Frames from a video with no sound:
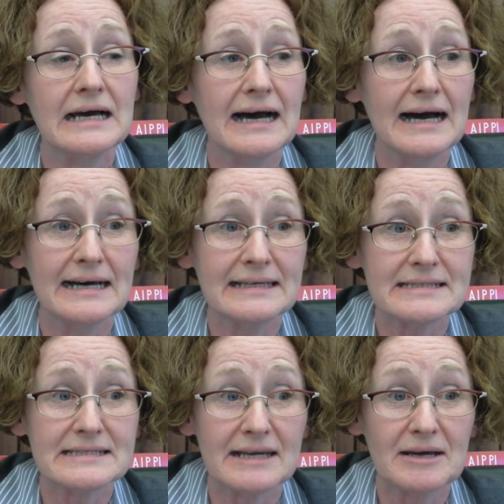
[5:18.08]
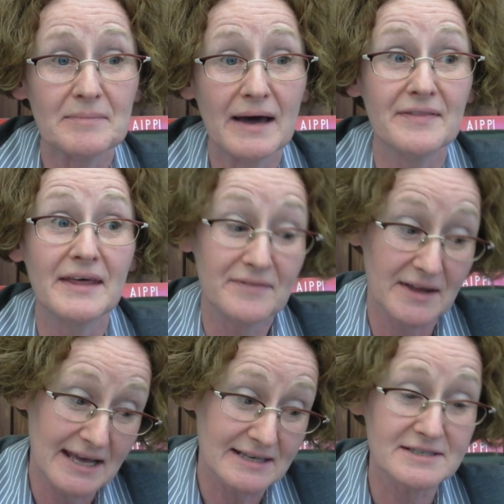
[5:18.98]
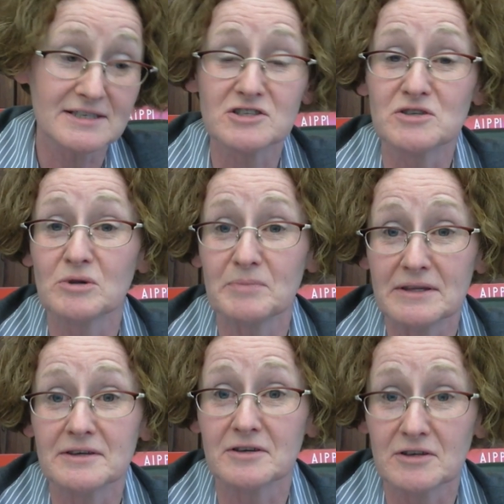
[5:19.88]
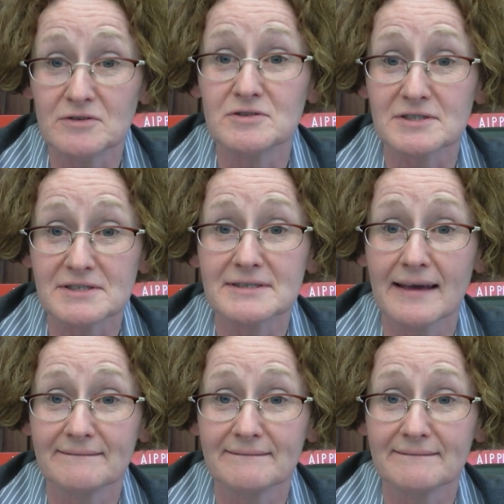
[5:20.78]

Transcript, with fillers: and um, and then the next issue will be the conclusions. Yeah.